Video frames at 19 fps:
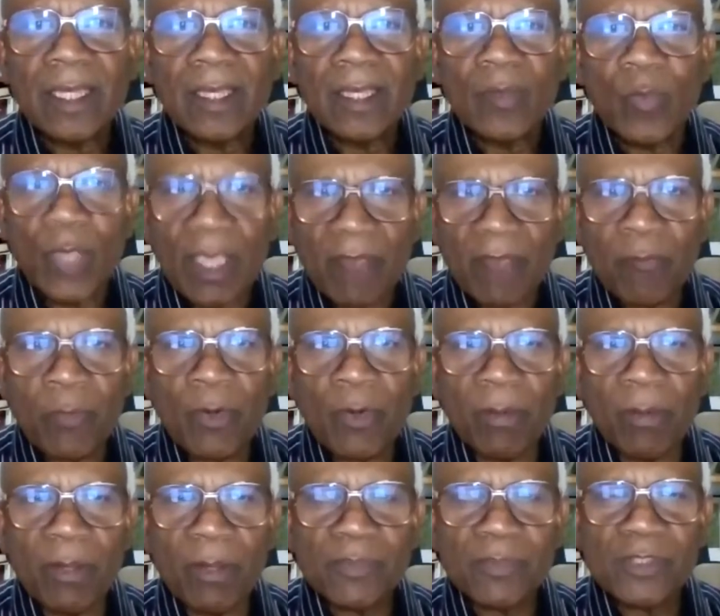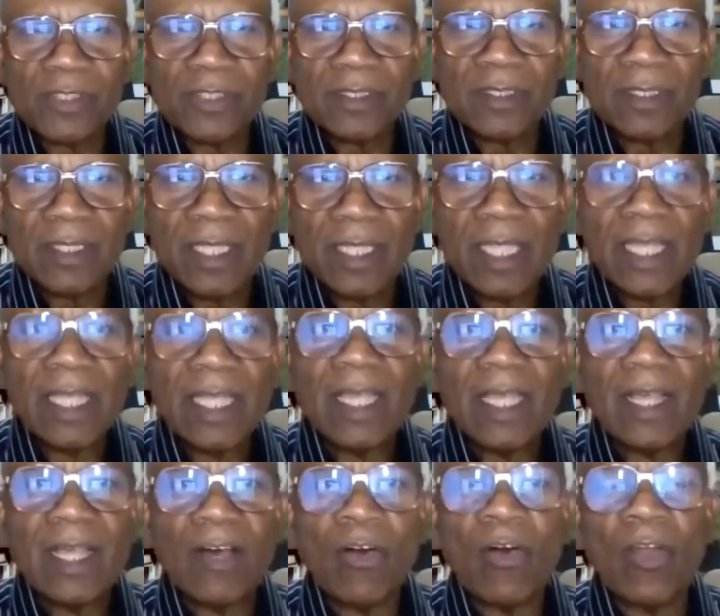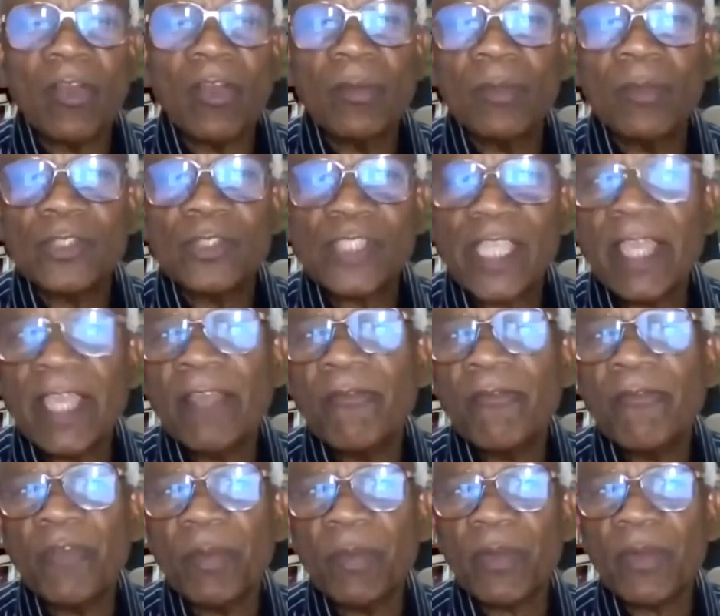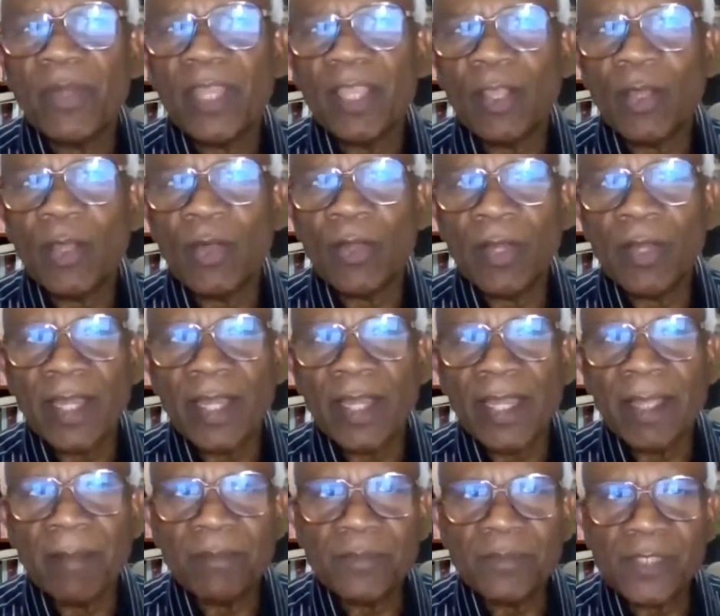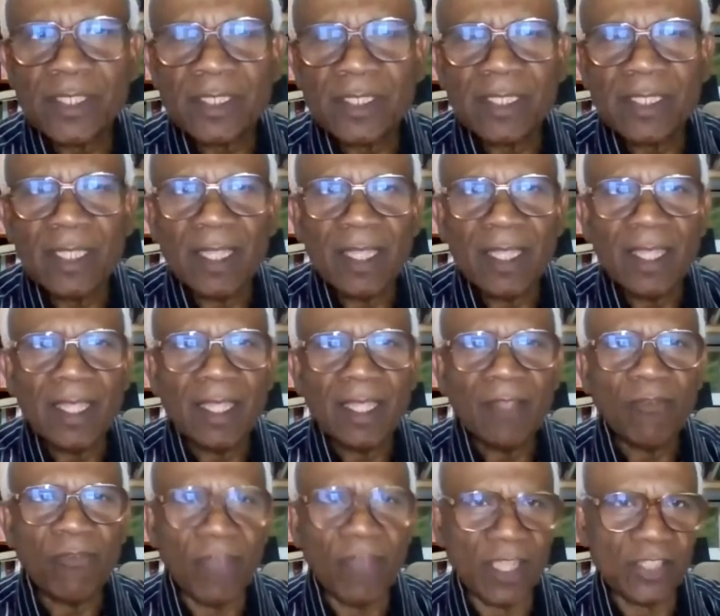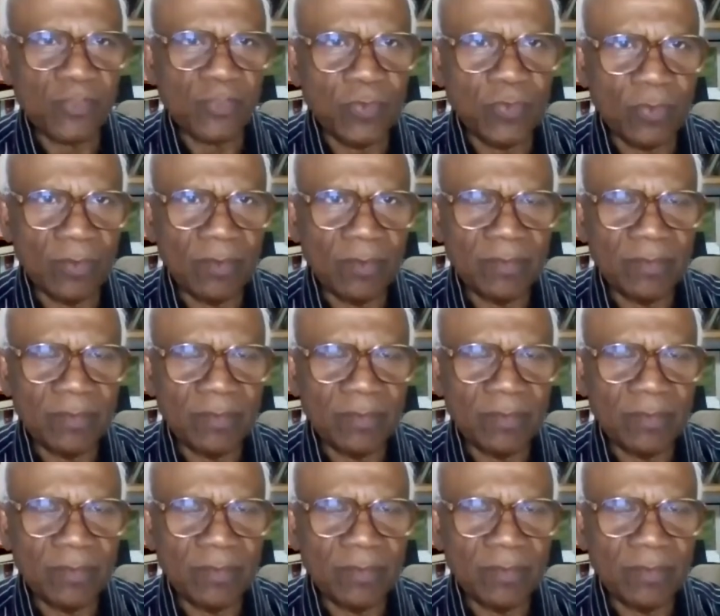have problems. Almost everybody condemns fast food.